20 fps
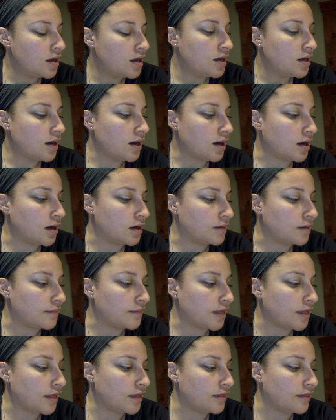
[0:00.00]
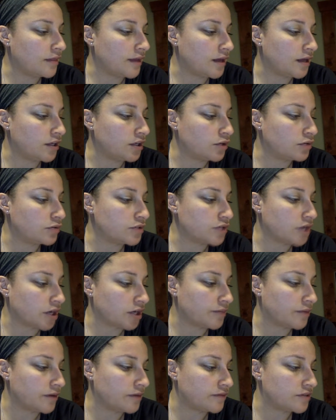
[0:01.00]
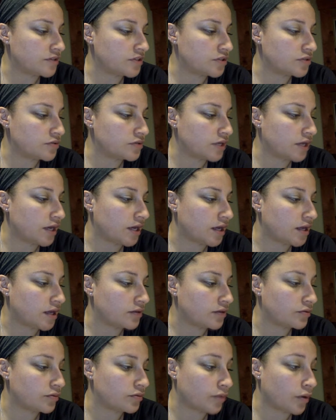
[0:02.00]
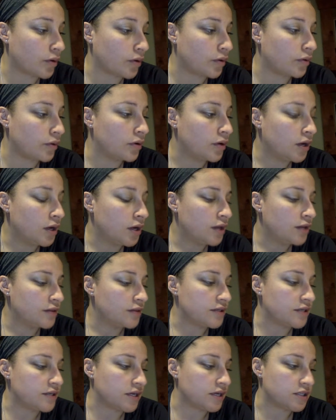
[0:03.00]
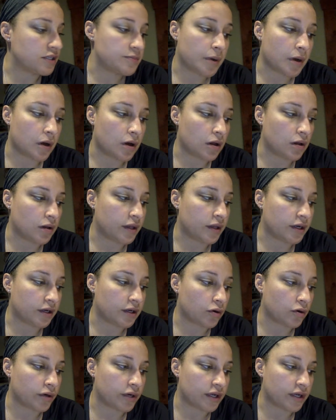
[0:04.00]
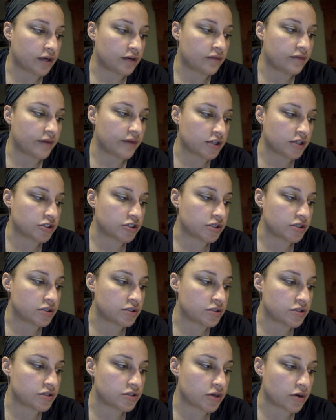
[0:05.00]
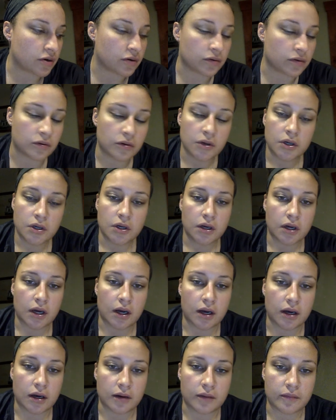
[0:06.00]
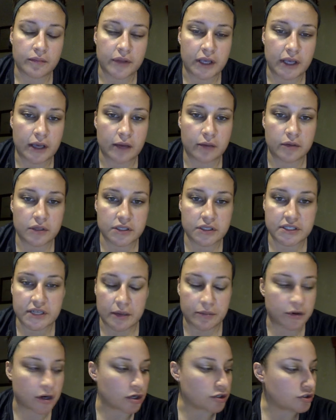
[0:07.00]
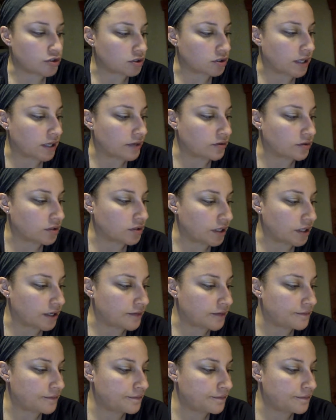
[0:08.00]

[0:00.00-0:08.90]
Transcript: Then you would document if the student can throw the tennis ball in a coordinated fashion. So being able to step contralaterally.